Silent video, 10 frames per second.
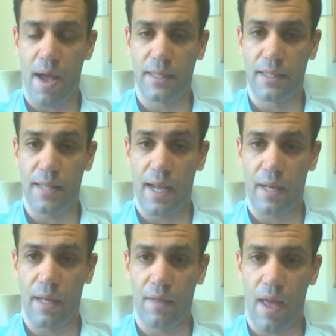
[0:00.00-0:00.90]

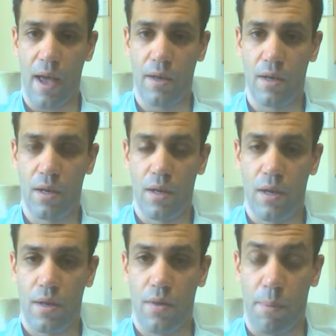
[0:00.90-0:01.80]
stating that
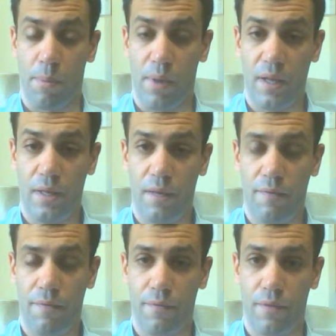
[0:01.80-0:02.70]
the
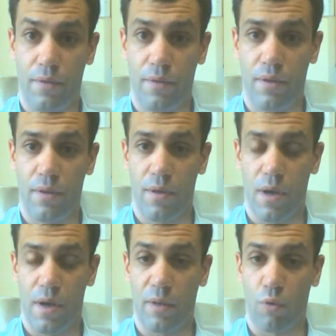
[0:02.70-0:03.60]
plaintiff
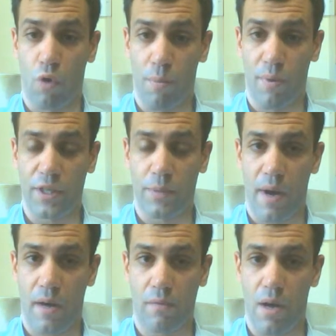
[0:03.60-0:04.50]
incorporates
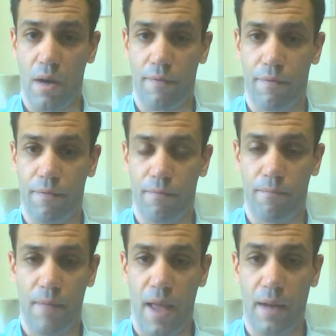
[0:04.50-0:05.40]
paragraph
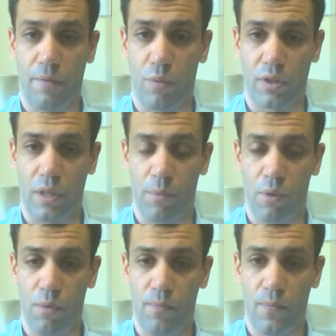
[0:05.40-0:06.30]
8, for
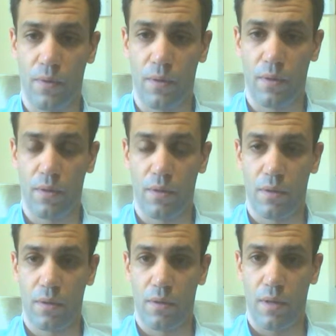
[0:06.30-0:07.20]
example,
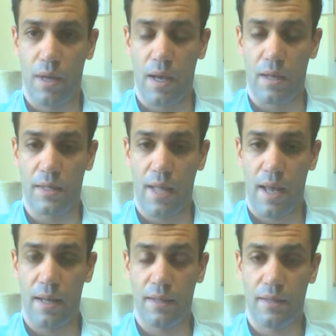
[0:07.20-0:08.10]
and
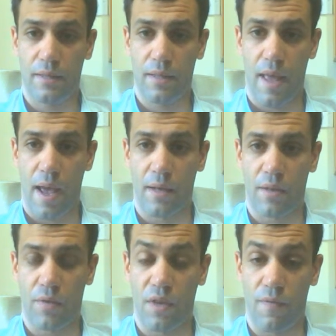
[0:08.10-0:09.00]
states
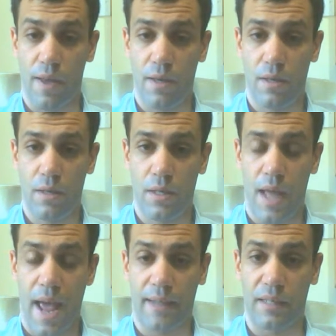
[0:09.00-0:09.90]
that the defendant
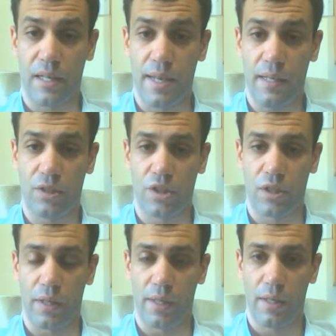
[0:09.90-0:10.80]
acted
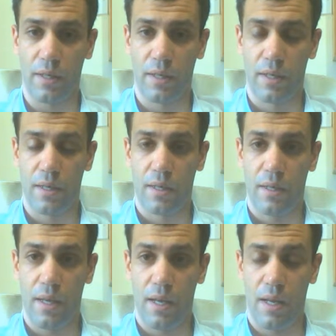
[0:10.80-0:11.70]
negligently
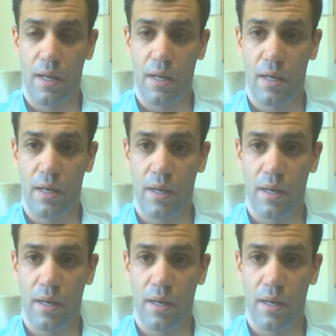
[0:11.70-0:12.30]
in